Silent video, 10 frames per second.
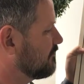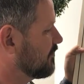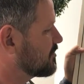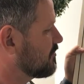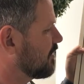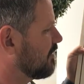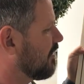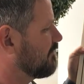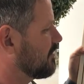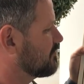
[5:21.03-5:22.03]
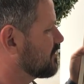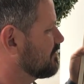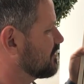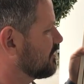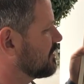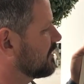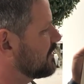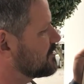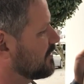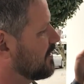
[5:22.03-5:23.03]
restored, or everything was always in good
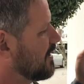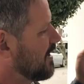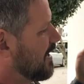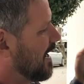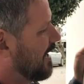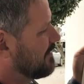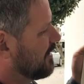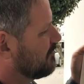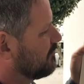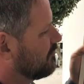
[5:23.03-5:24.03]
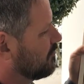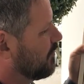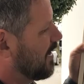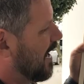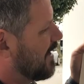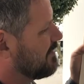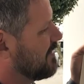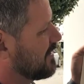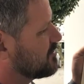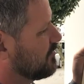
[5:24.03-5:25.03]
condition. And then we had
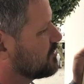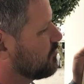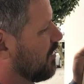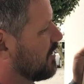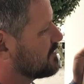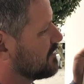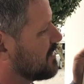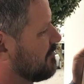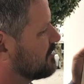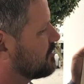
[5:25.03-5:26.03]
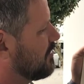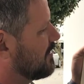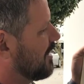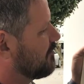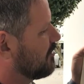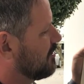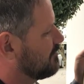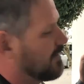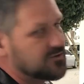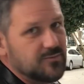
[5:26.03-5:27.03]
this, which was the Thomas Square neighborhood,
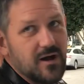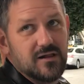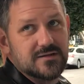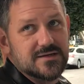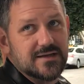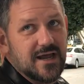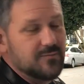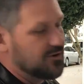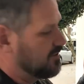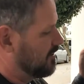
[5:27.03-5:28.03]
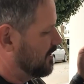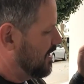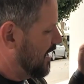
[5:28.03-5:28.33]
metropolitan neighborhood,